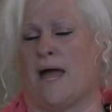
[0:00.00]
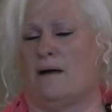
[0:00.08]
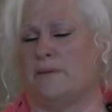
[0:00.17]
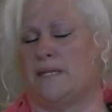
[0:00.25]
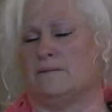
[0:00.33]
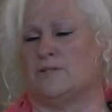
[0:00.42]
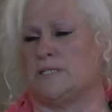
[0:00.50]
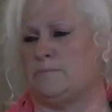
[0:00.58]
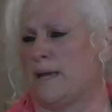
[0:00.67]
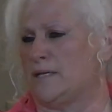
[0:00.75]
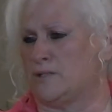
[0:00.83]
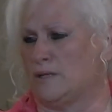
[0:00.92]
There was
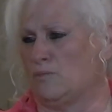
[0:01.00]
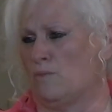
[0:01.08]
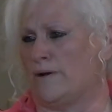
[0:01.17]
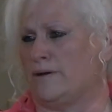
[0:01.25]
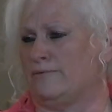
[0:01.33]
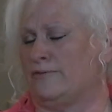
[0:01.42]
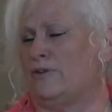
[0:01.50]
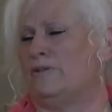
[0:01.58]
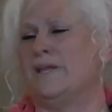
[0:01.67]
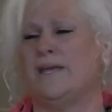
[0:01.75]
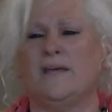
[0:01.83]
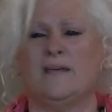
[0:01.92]
something about me that was
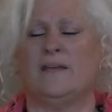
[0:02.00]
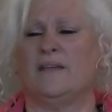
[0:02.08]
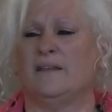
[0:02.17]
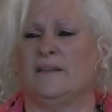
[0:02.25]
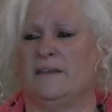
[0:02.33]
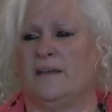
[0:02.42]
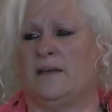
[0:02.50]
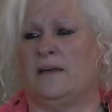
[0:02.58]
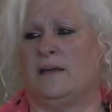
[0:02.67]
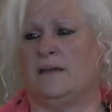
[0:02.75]
special and wonderful.